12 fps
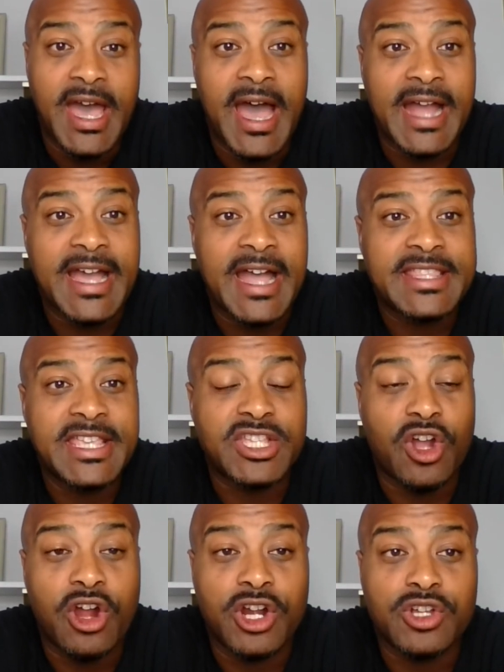I got this
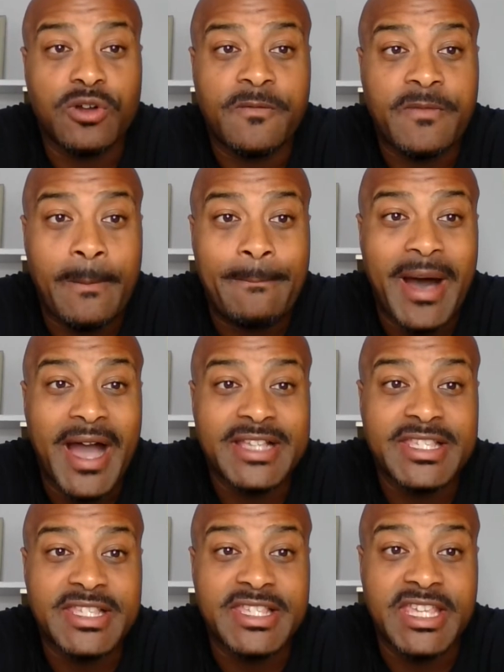article from
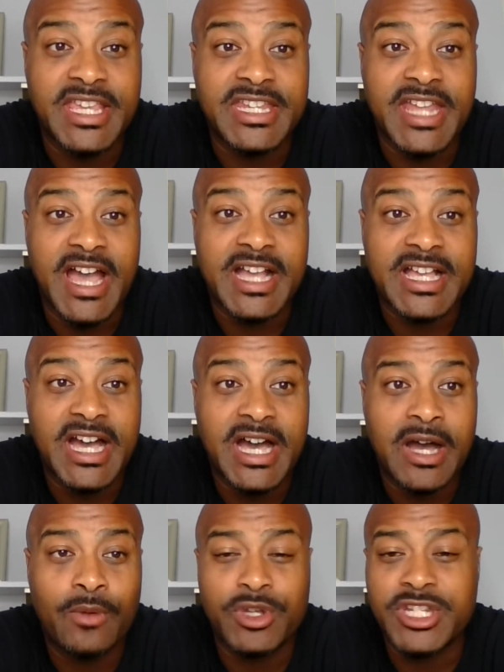
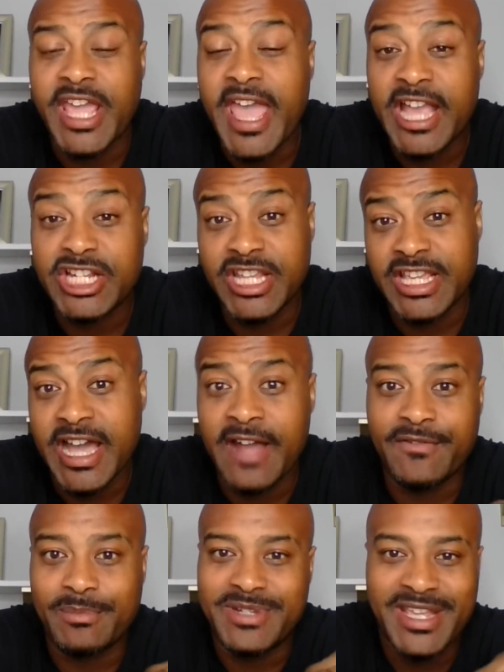BoxingScene.com, which they actually
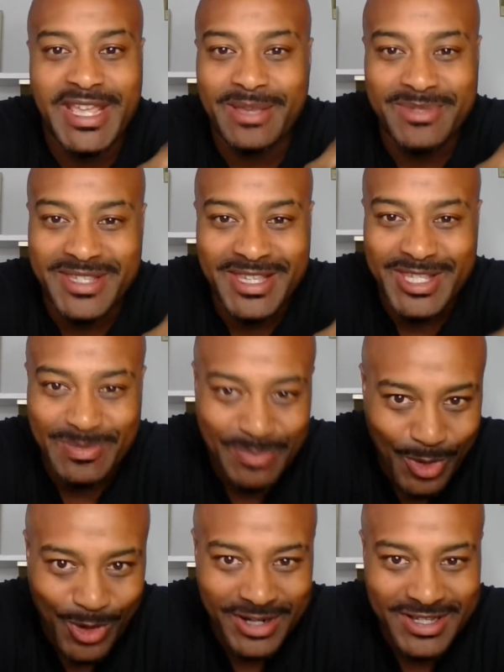got from
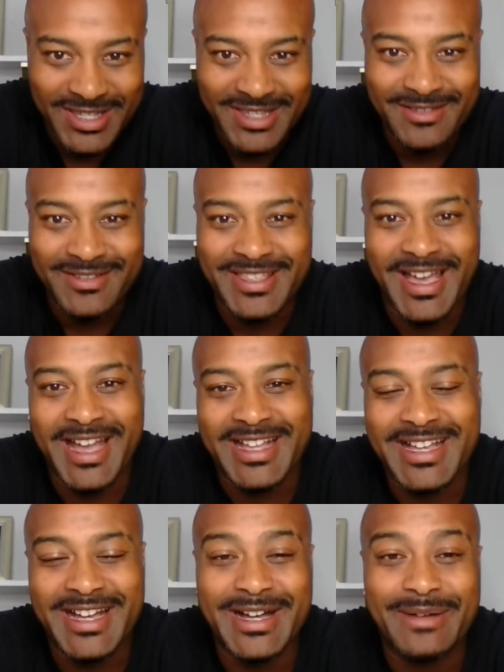
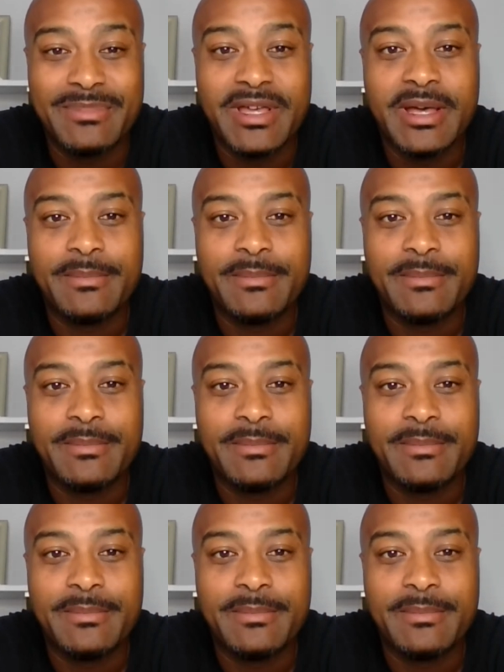TMZSports.com,